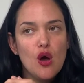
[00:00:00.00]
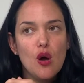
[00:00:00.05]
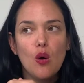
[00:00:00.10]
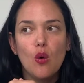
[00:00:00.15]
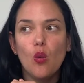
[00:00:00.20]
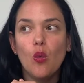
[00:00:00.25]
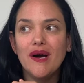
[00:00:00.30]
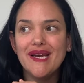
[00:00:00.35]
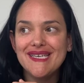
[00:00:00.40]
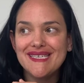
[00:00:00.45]

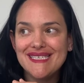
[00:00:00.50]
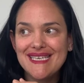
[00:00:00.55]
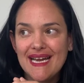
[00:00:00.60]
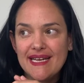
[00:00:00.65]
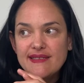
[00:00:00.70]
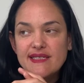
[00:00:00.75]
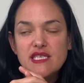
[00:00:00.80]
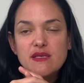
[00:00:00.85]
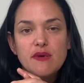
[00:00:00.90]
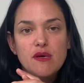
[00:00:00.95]
What it
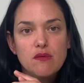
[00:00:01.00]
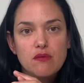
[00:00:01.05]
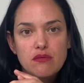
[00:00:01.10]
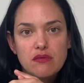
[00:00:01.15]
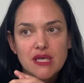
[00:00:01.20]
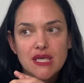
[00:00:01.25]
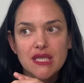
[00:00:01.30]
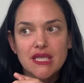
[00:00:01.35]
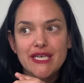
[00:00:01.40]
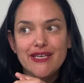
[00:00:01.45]
tends to be
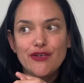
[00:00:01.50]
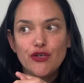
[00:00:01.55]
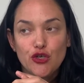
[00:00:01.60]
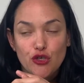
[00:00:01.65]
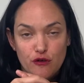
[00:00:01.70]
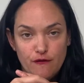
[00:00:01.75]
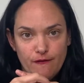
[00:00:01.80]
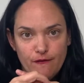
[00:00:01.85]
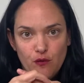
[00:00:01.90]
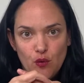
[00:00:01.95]
really
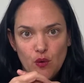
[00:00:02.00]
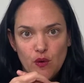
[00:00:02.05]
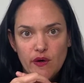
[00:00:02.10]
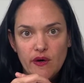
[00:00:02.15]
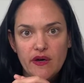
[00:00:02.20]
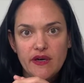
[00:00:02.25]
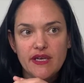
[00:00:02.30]
good for